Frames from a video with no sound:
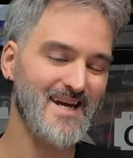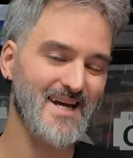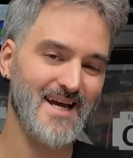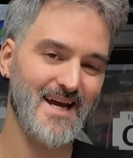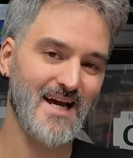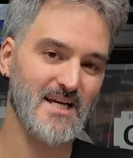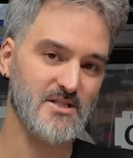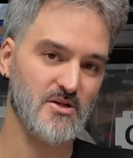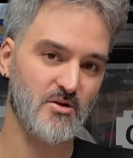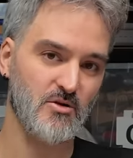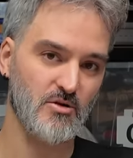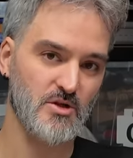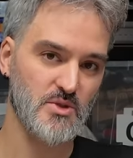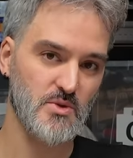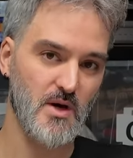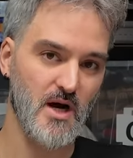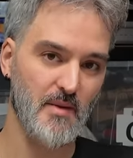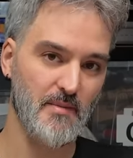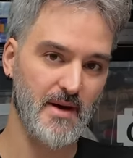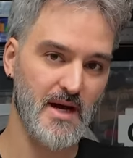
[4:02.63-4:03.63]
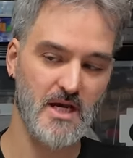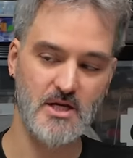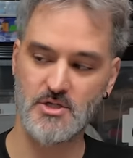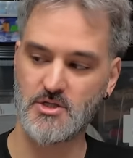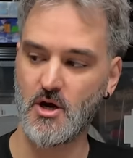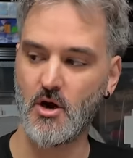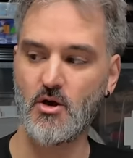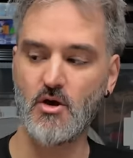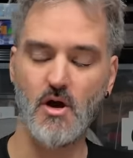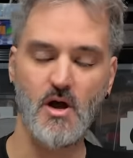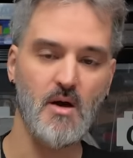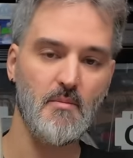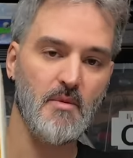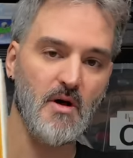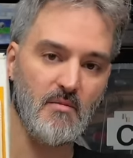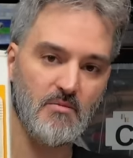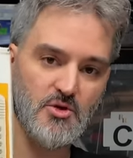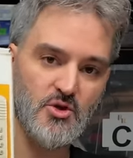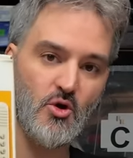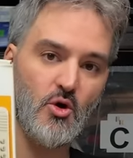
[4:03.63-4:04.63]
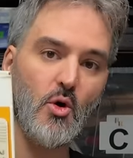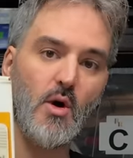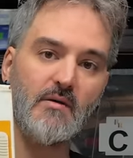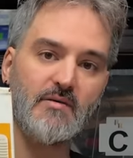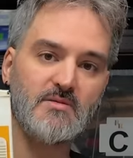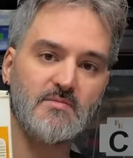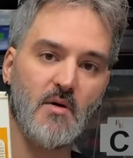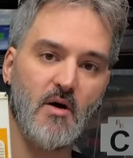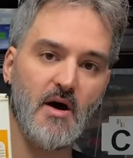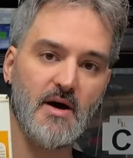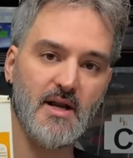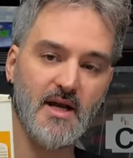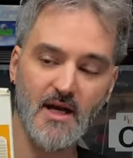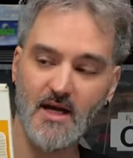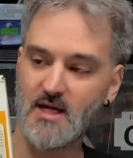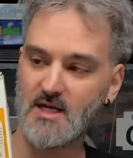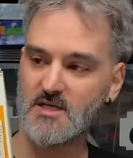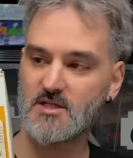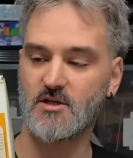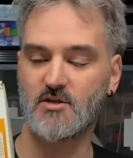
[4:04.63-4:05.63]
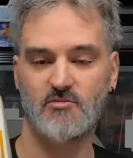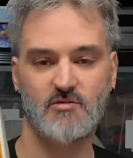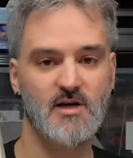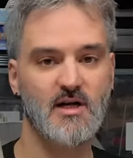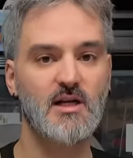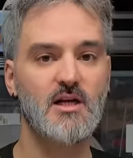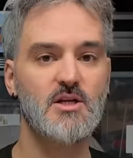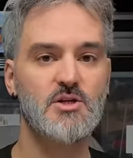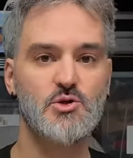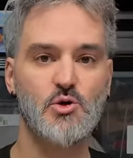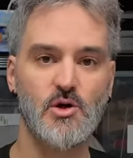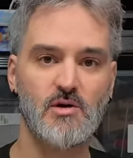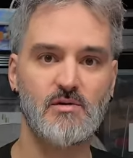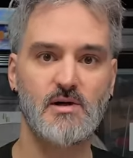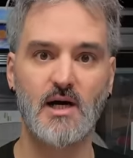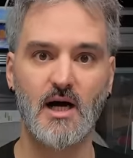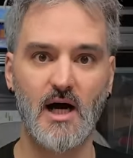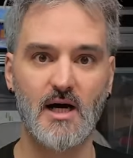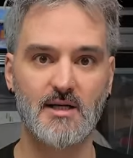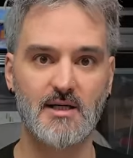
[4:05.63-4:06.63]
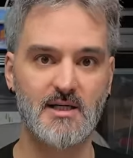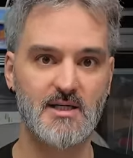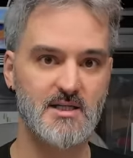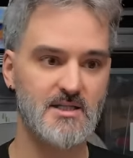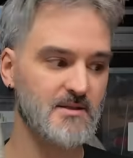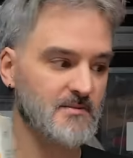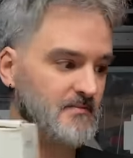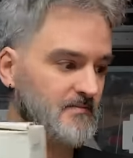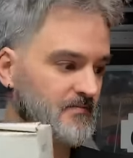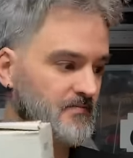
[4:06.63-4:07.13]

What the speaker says: It hasn't gone to our mate Joe, but I'm sure whoever's buying it is going to really enjoy it regardless.